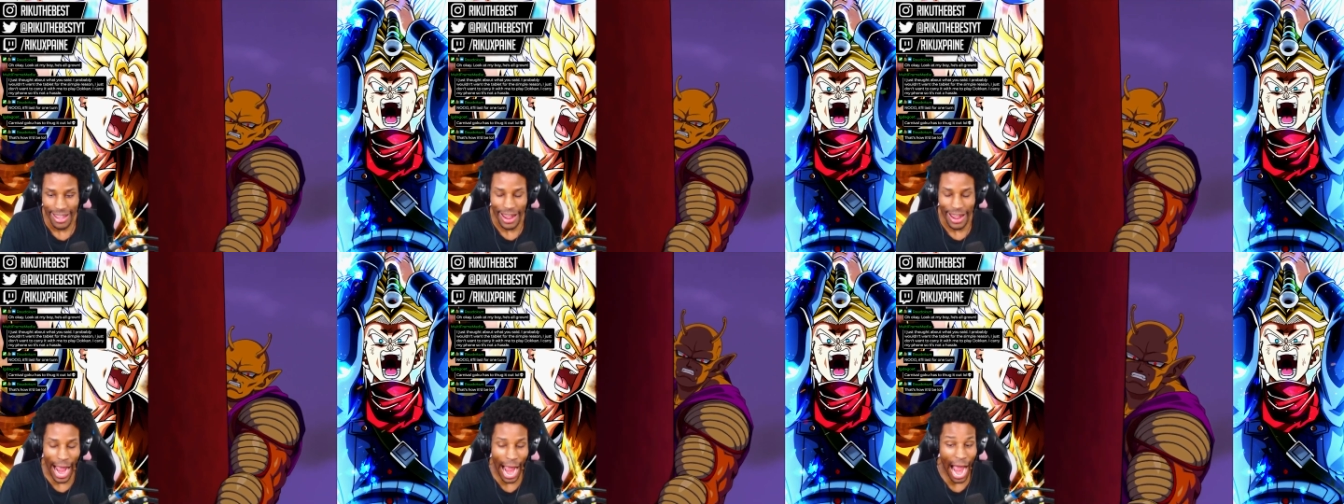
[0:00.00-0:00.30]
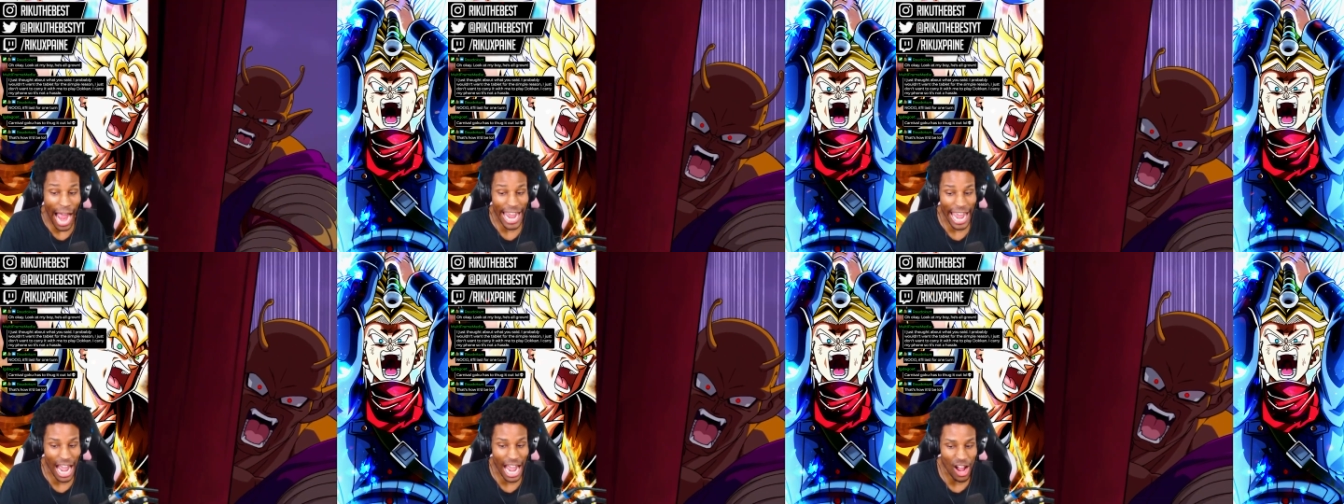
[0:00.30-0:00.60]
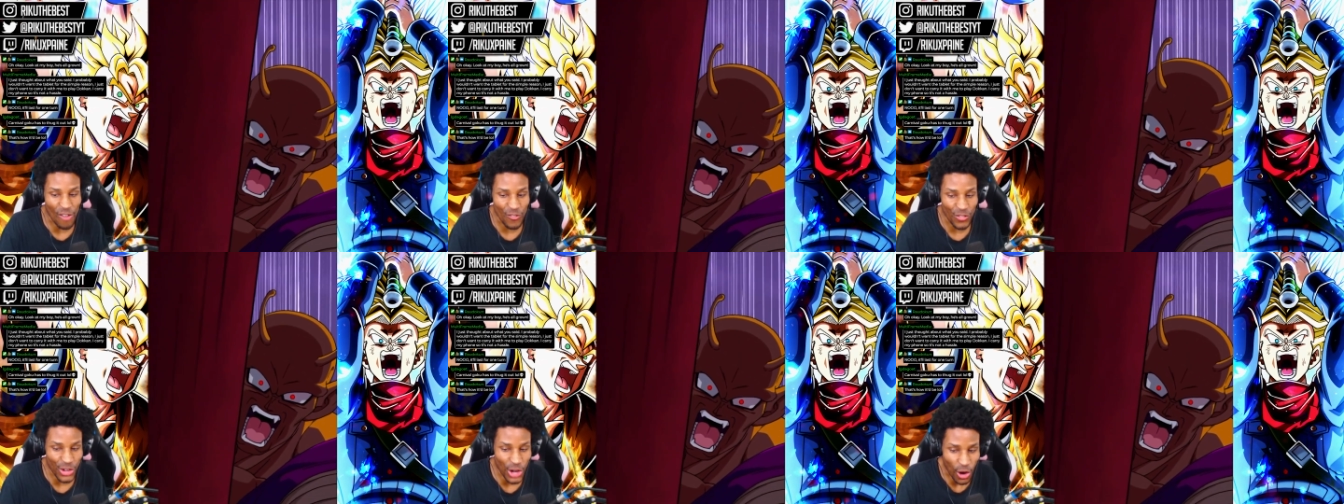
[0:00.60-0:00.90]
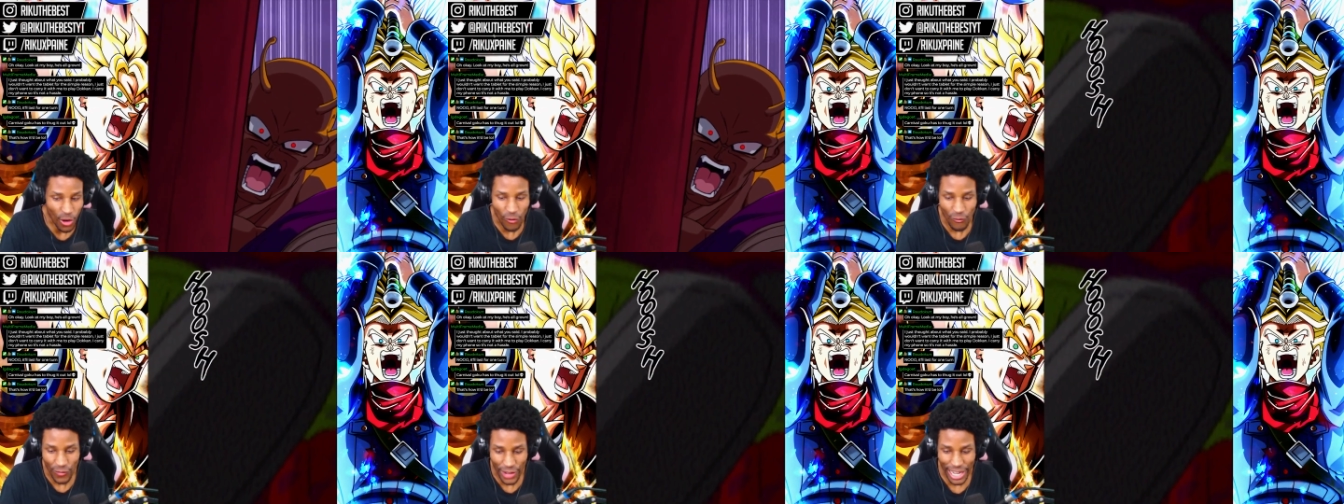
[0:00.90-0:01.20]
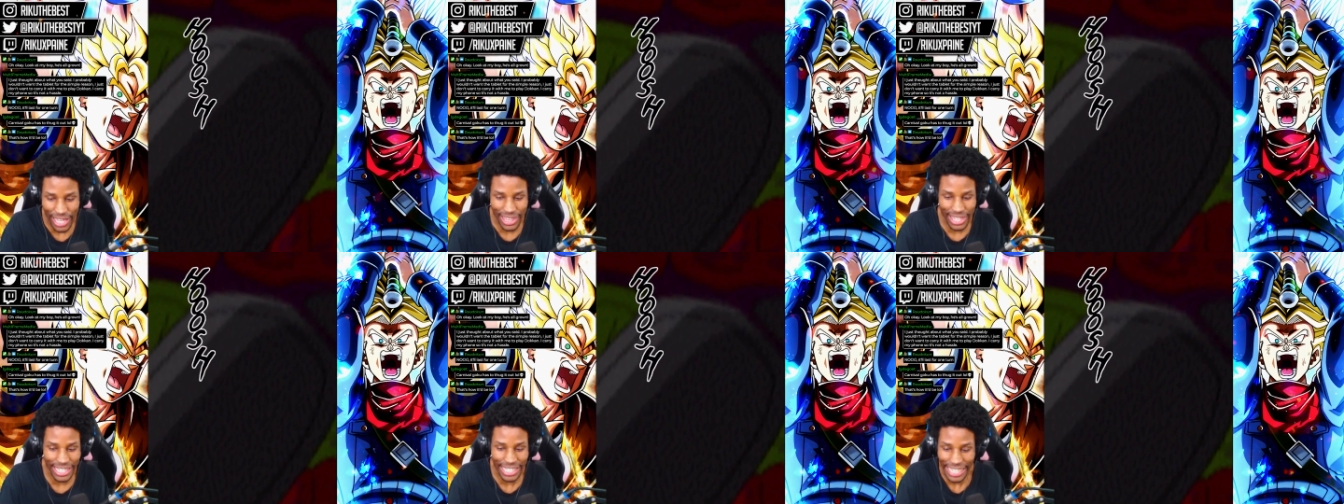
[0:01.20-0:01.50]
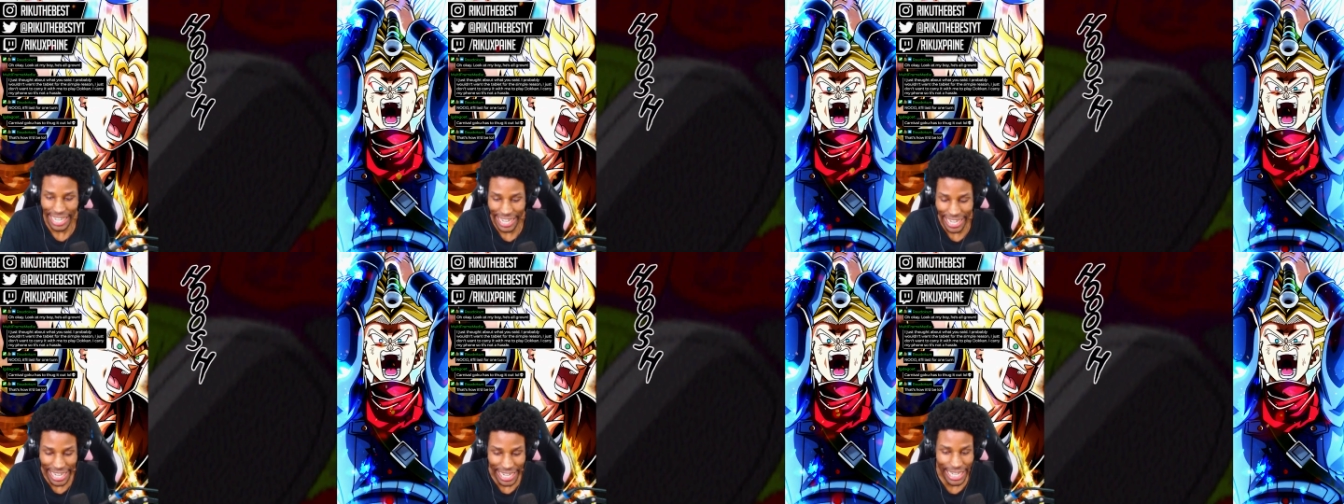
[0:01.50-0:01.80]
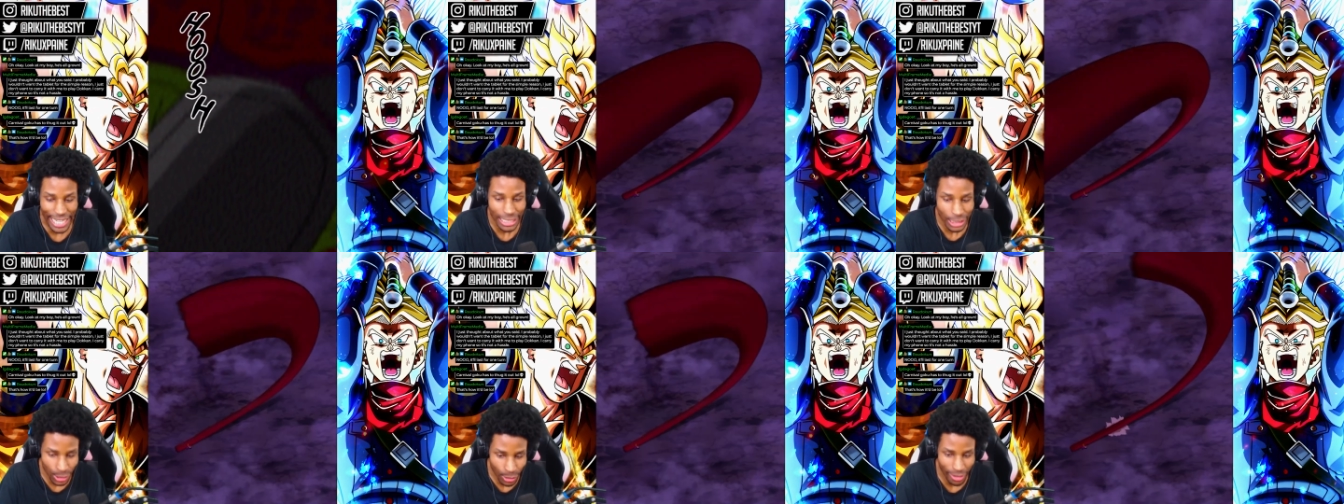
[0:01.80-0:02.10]
I have no faith in
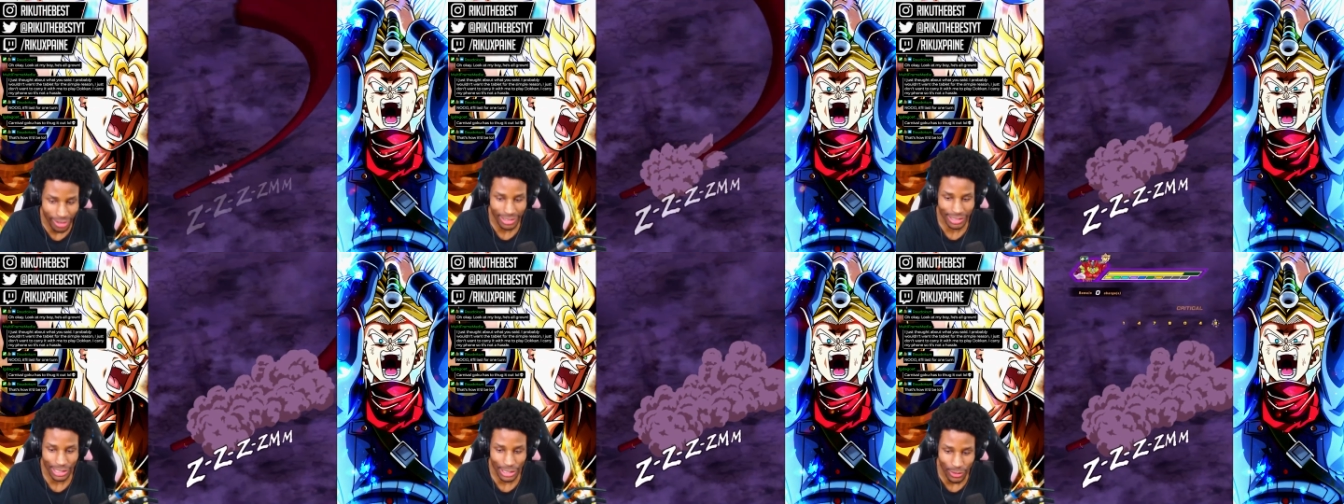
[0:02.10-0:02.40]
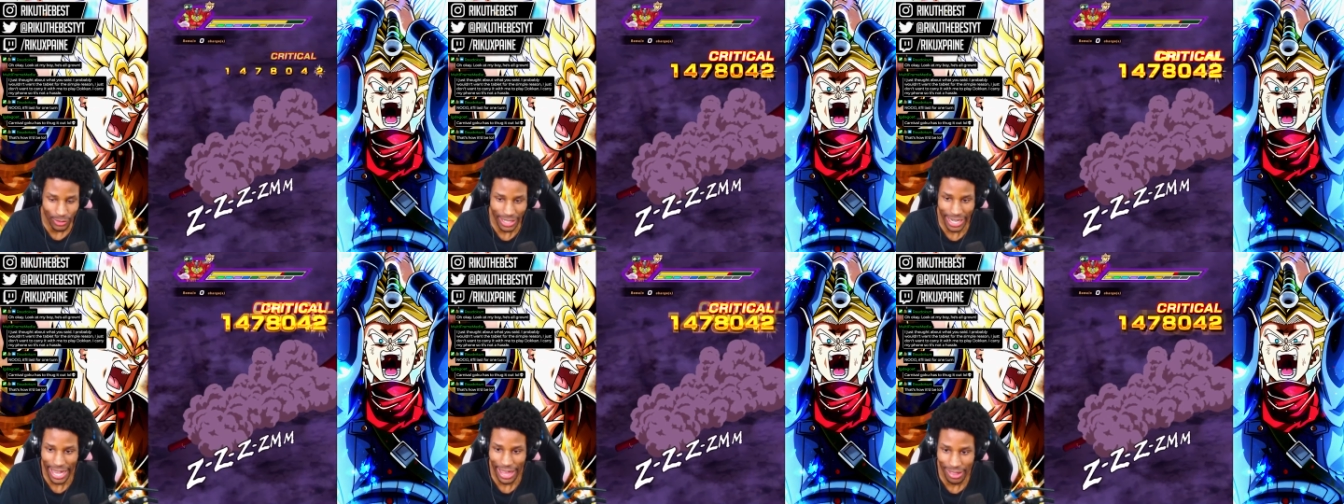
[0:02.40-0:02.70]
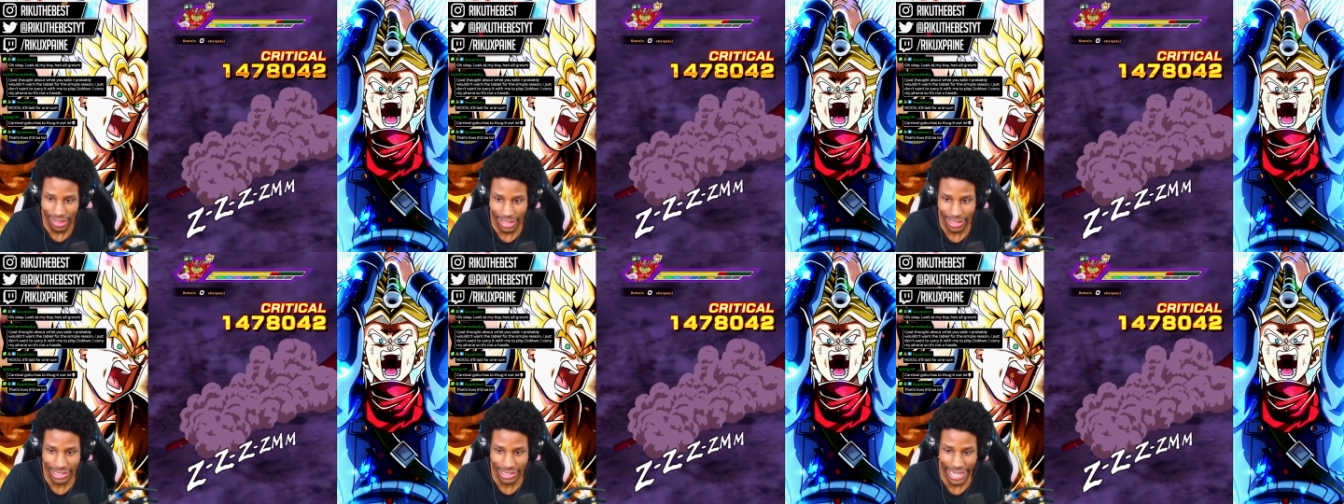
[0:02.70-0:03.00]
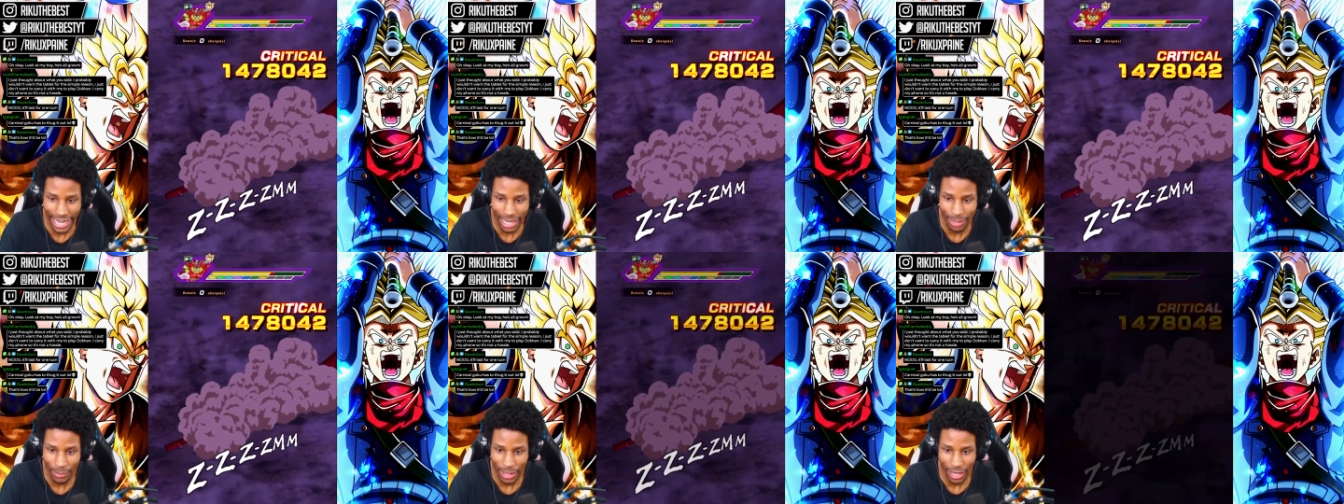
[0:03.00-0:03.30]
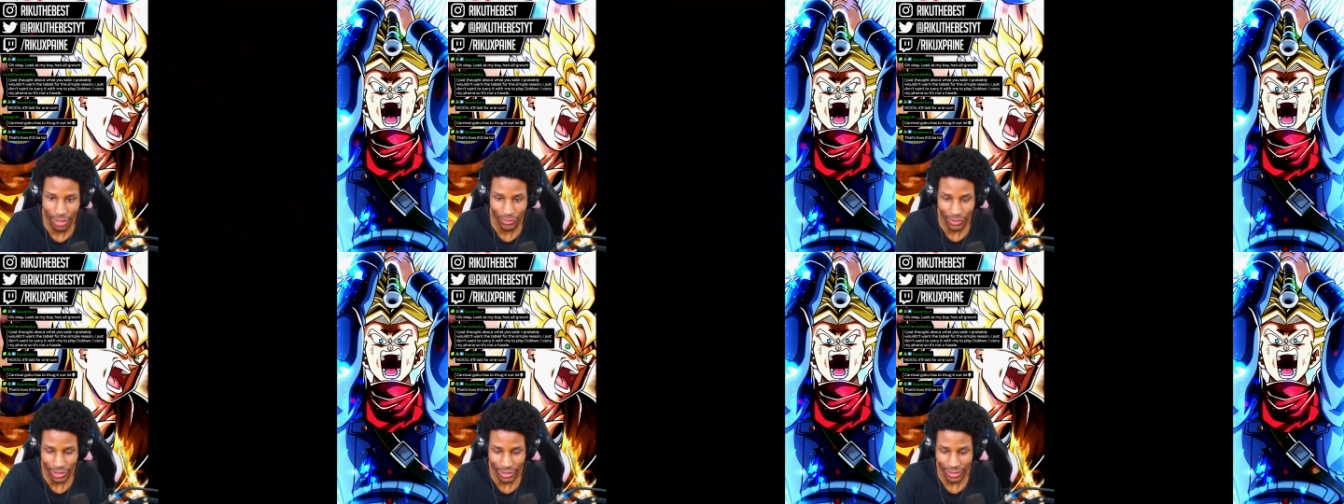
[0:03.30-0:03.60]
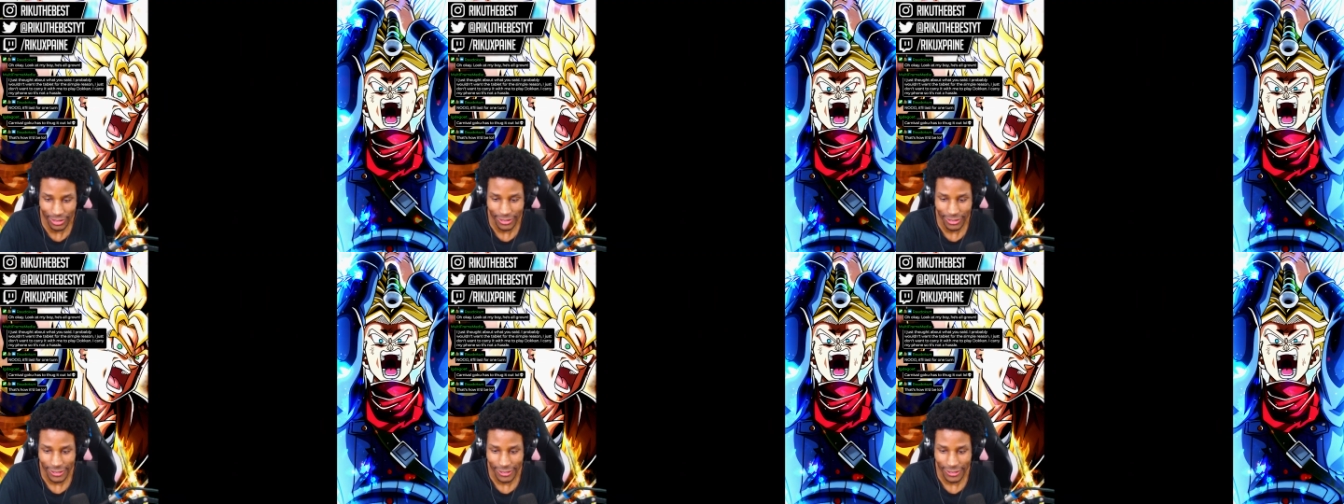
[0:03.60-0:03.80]
any Trunks unit in this game ever.